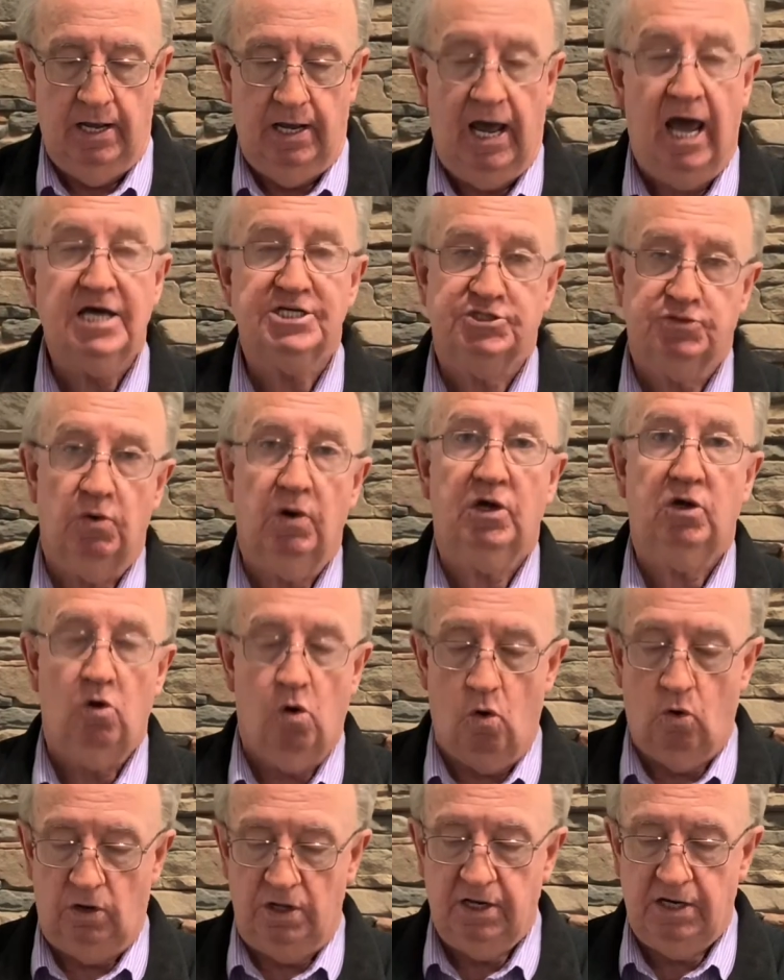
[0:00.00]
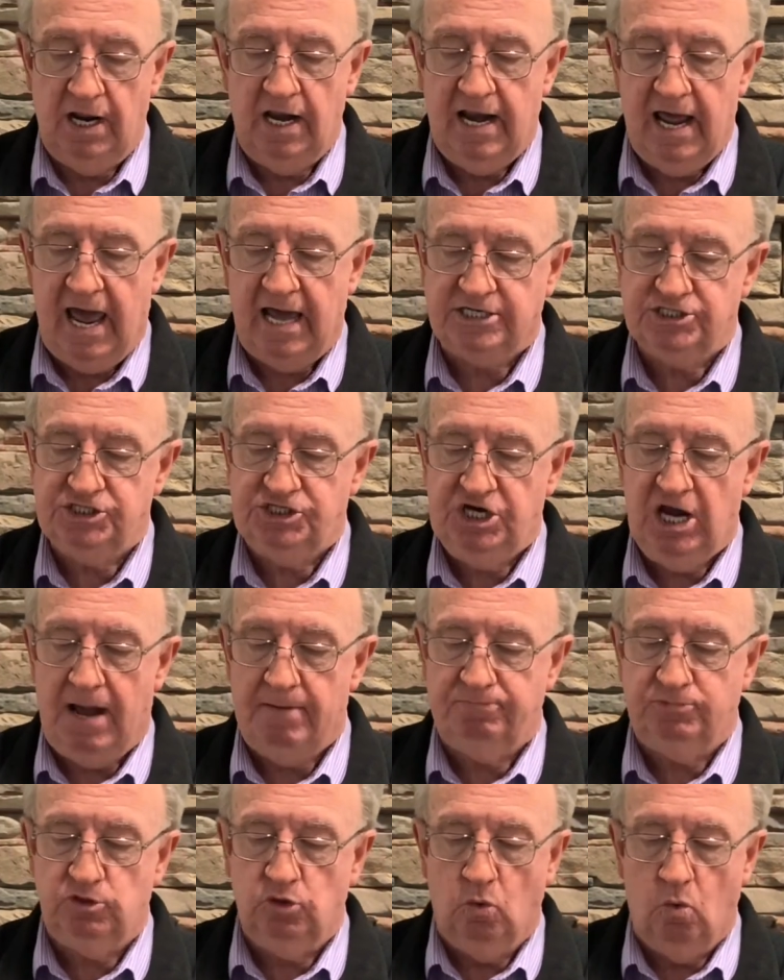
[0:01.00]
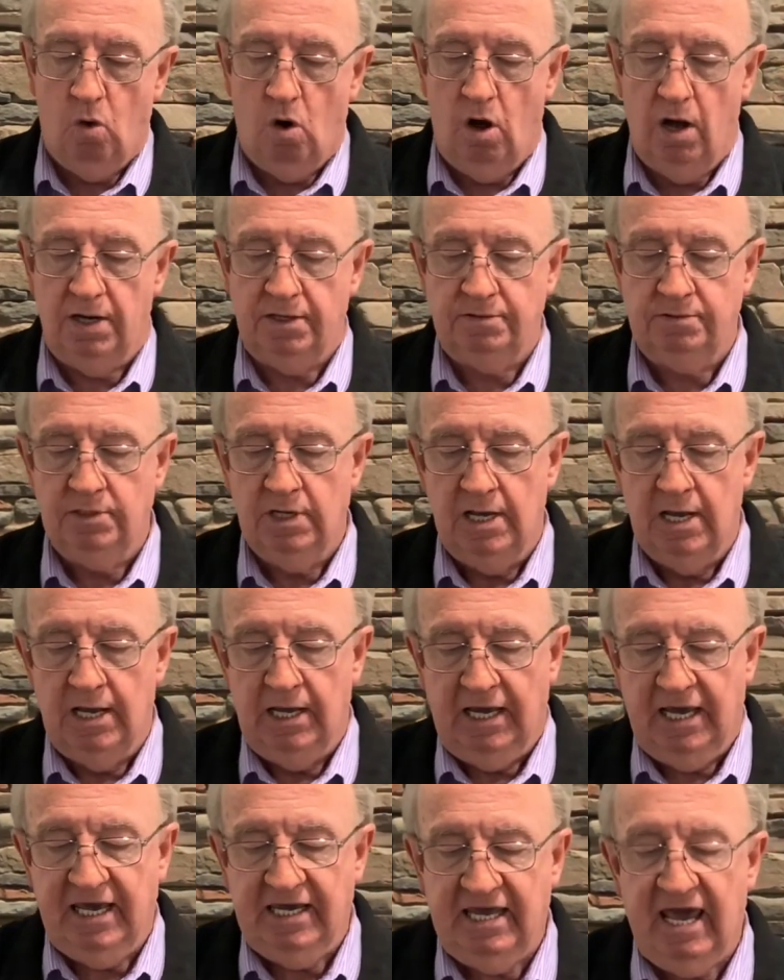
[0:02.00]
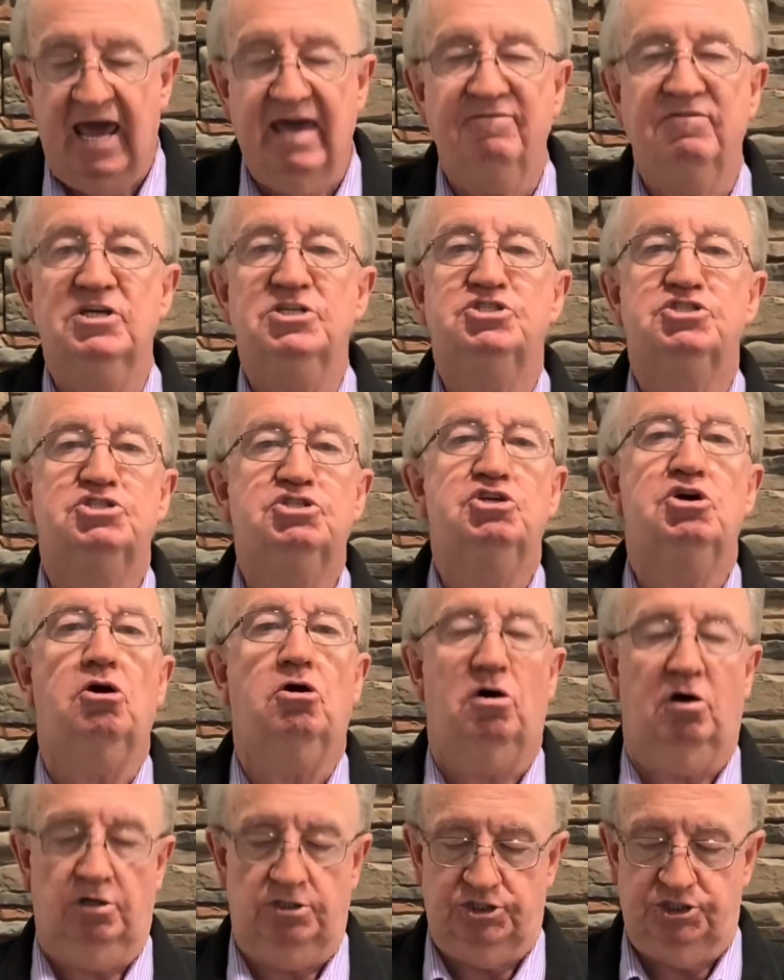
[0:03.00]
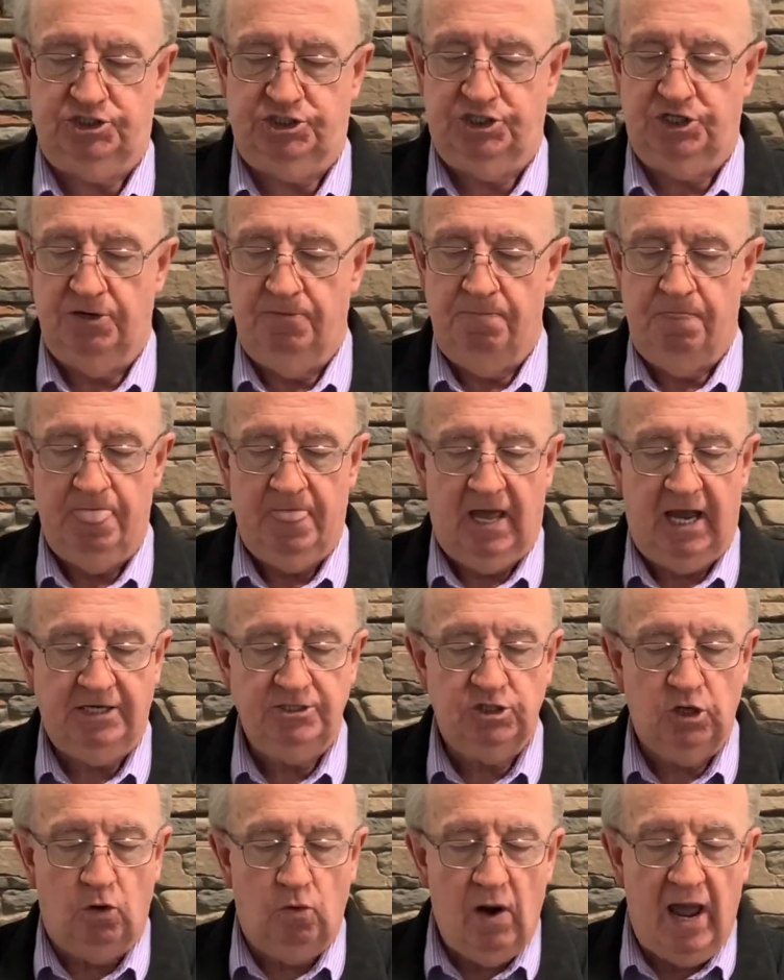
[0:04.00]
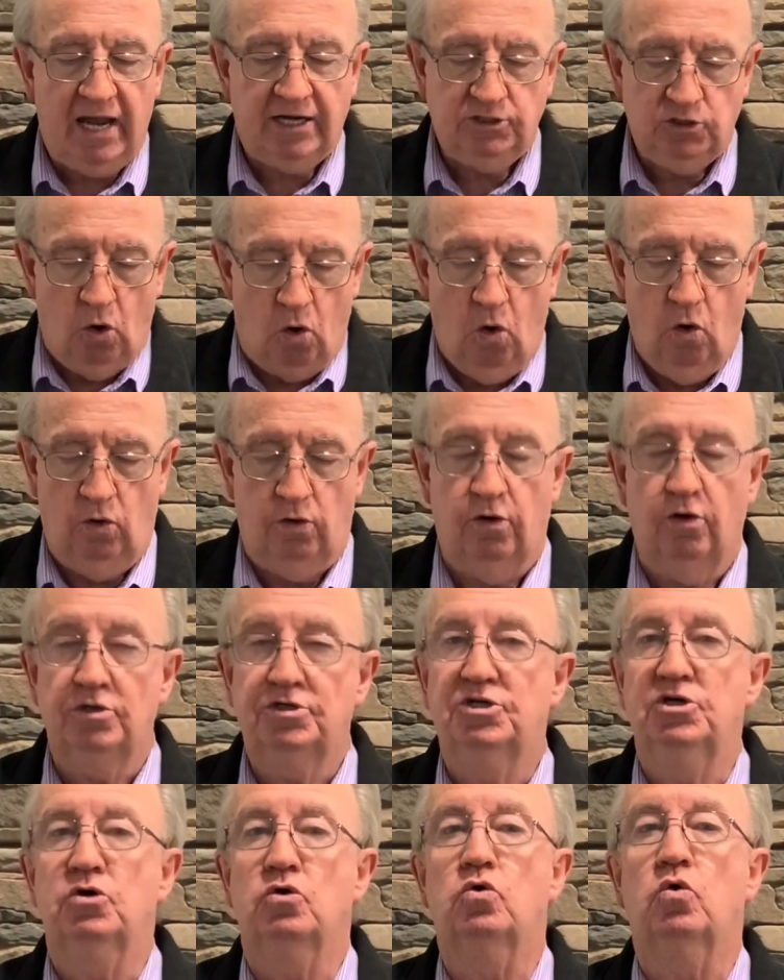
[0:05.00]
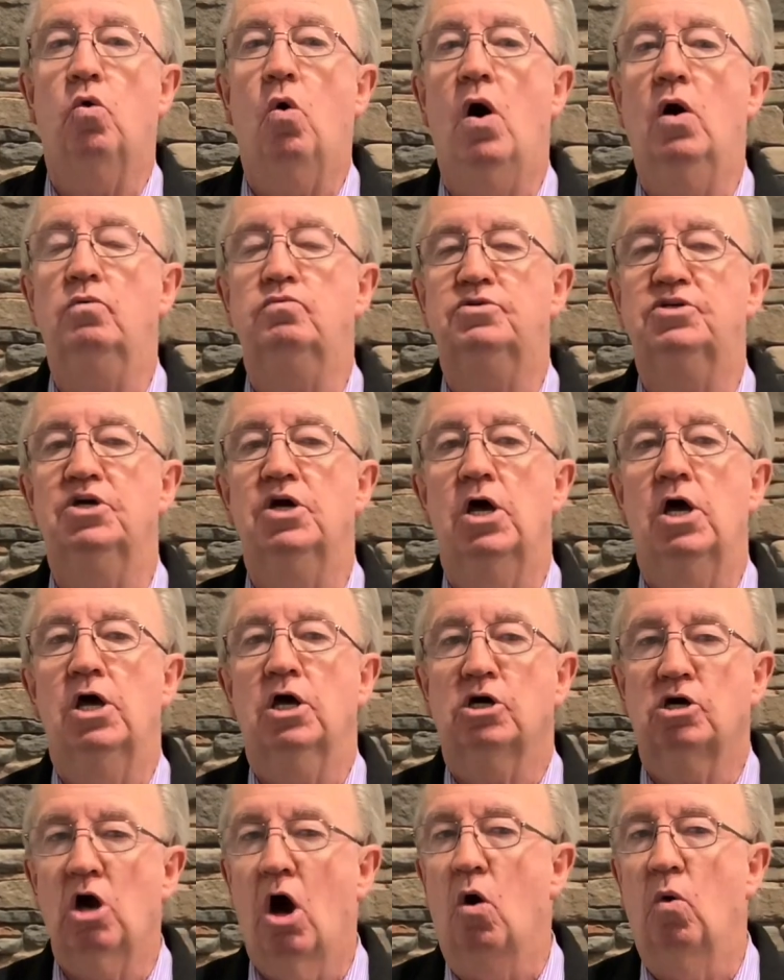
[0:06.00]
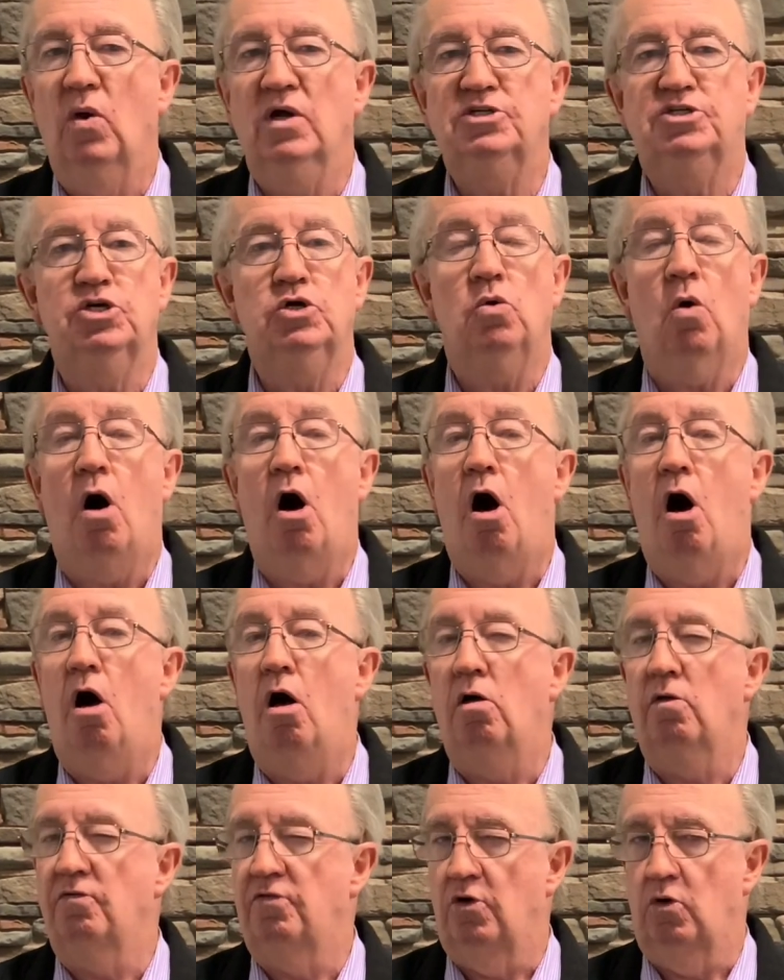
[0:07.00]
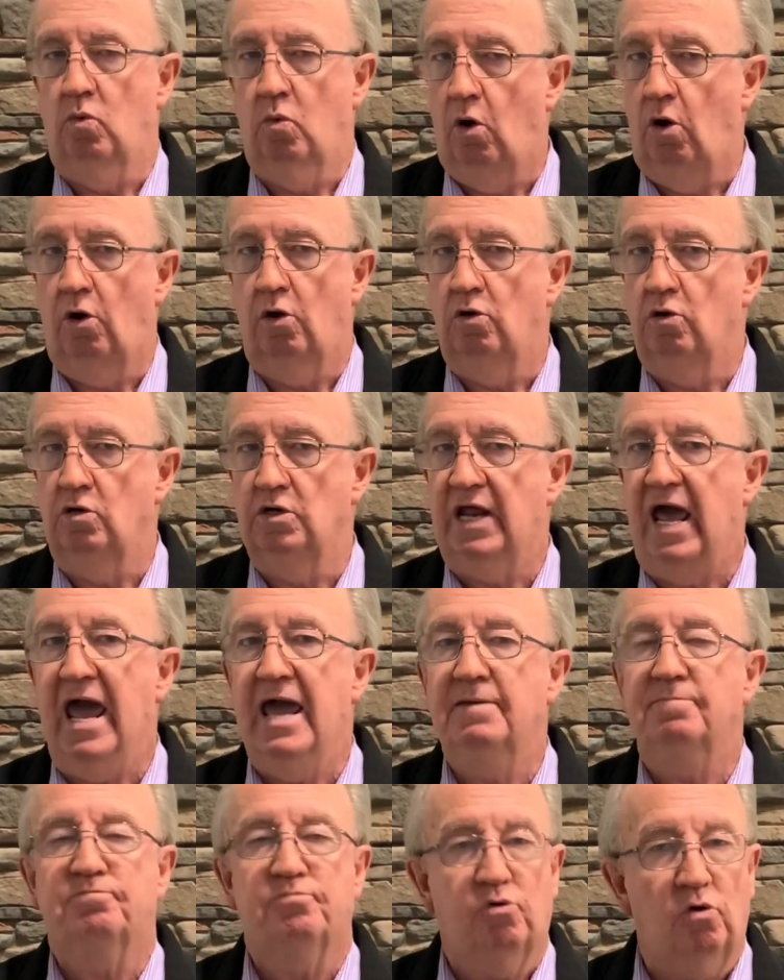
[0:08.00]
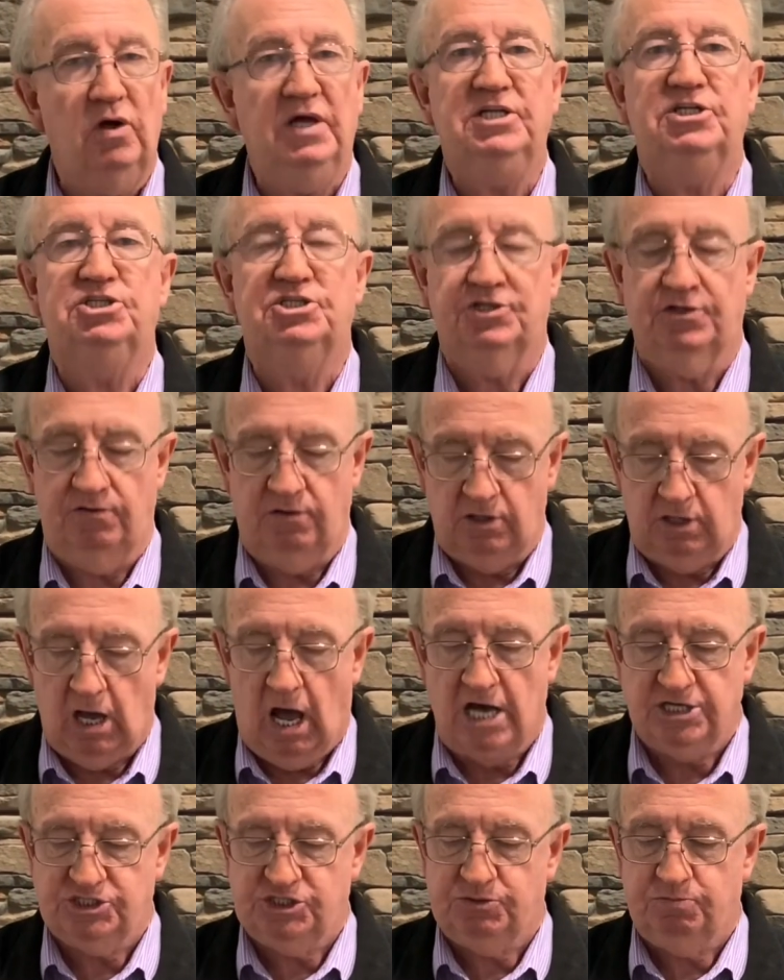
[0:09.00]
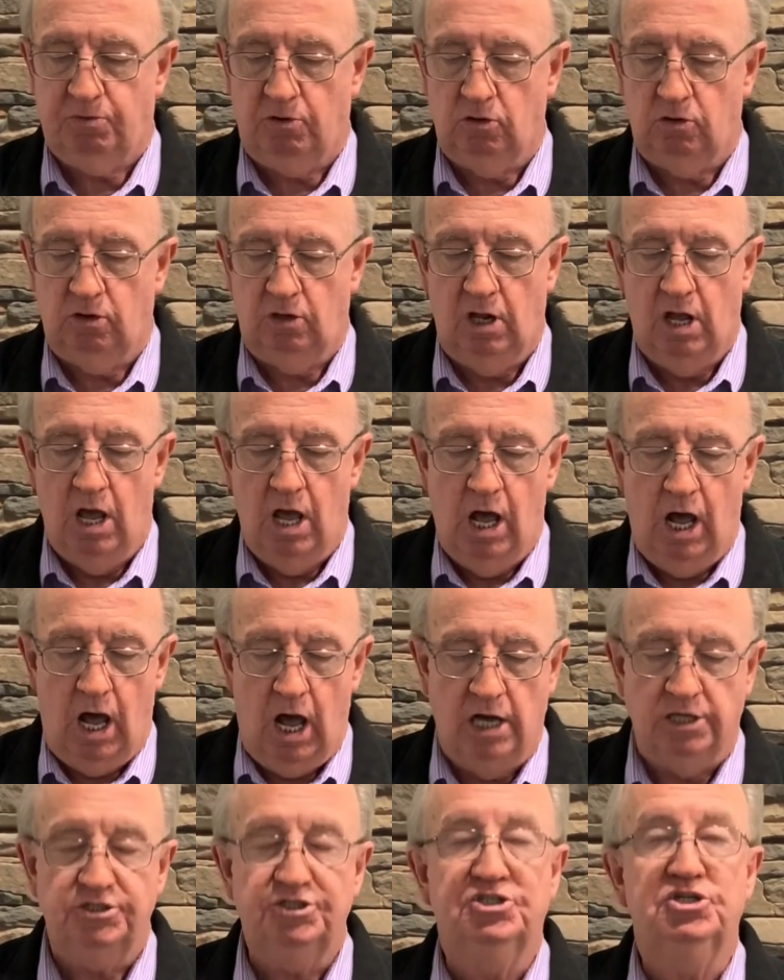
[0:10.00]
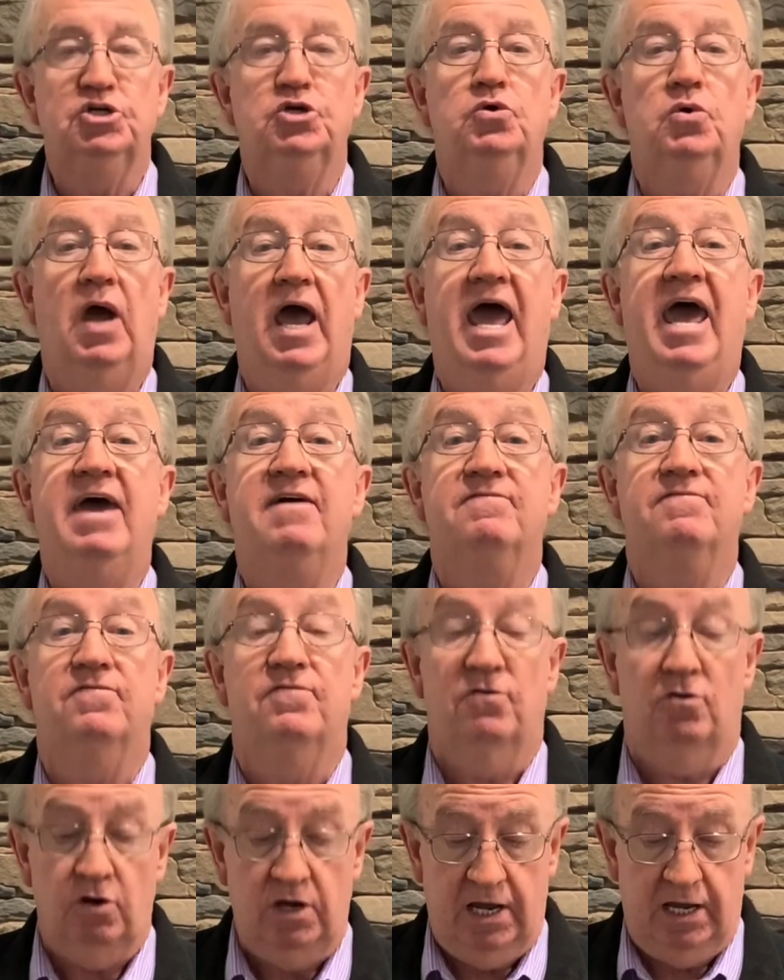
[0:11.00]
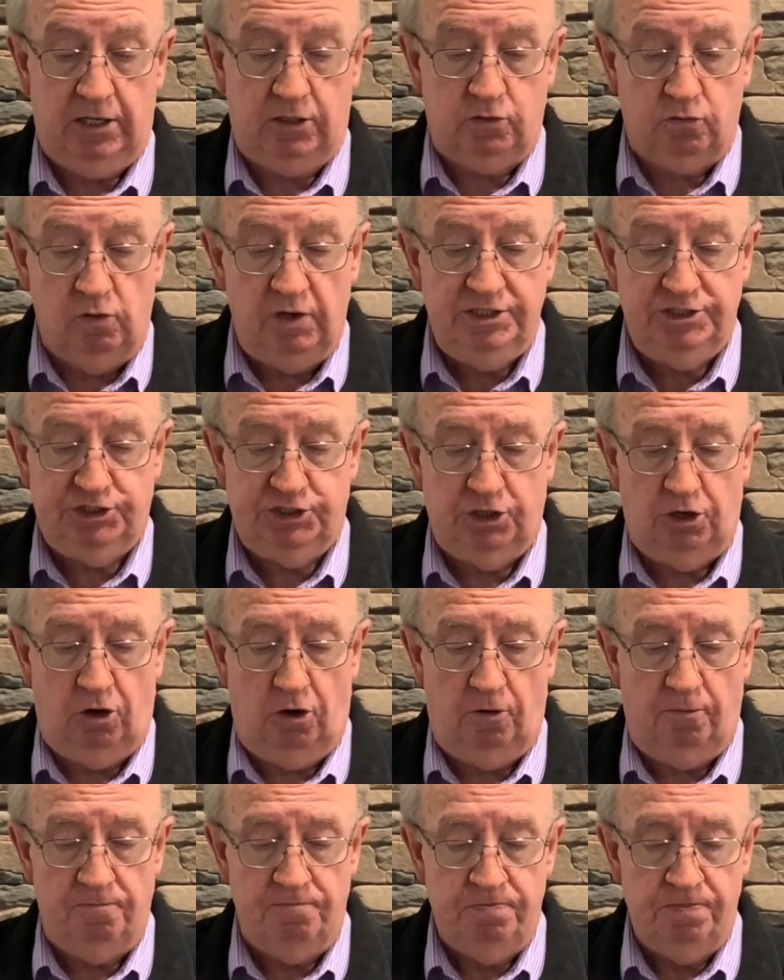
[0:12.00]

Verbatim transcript: as recorded in Acts chapter 1, he gave his church a direct order to, quote, Go into all the world and preach the gospel unto every creature.